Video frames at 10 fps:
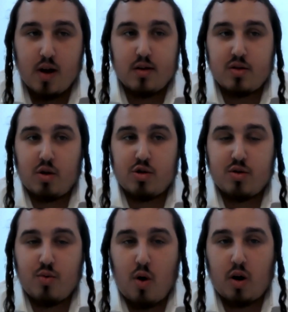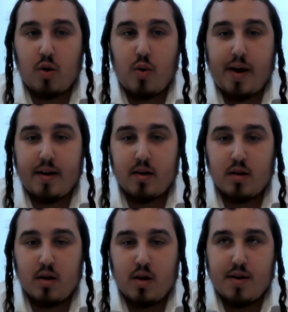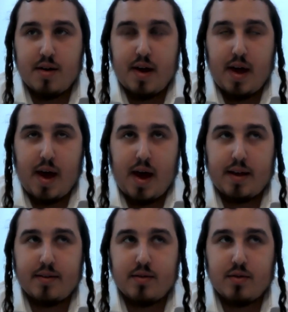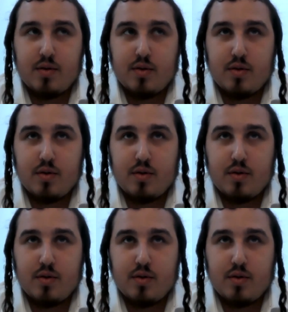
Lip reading: the soldiers walk away. And